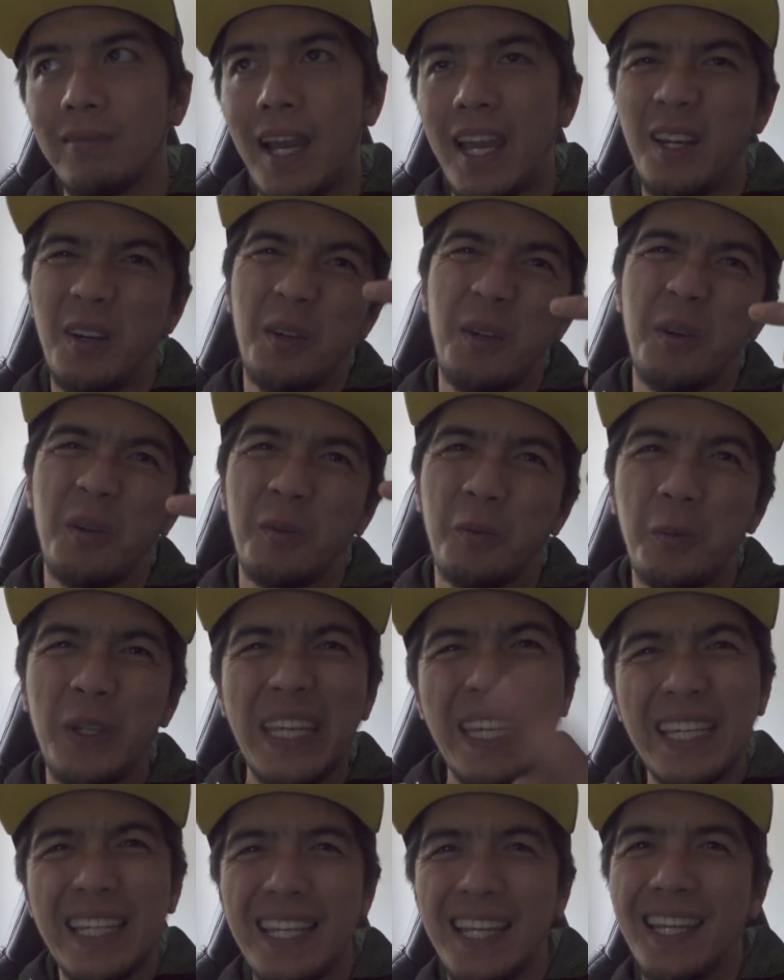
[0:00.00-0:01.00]
I don't know,
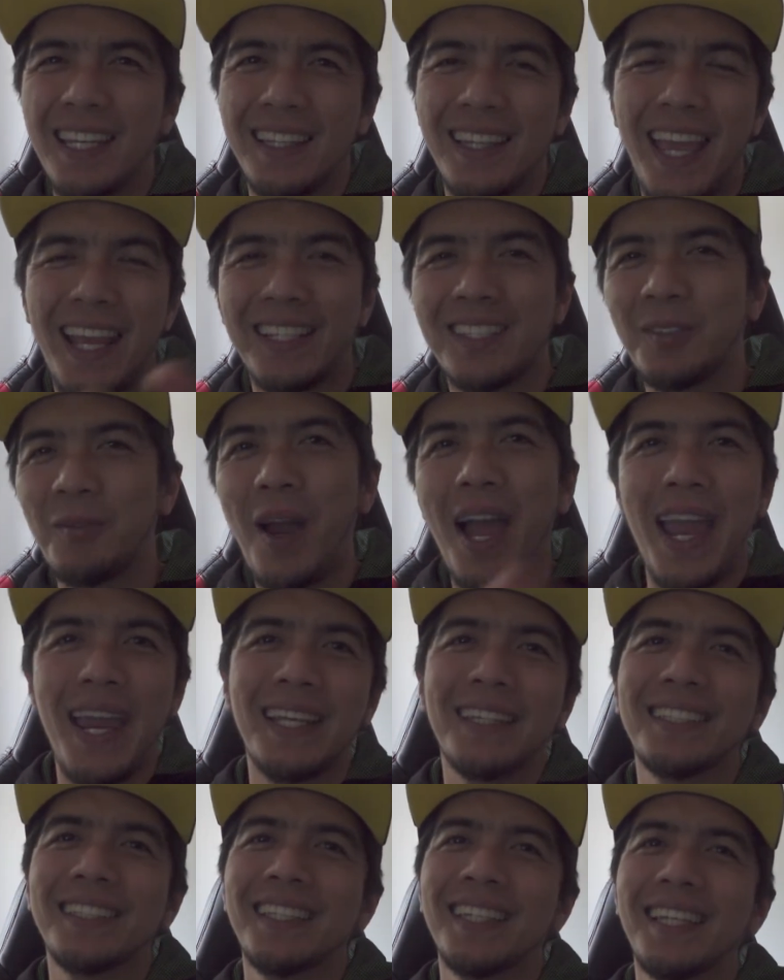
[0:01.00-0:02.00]
week, next ride.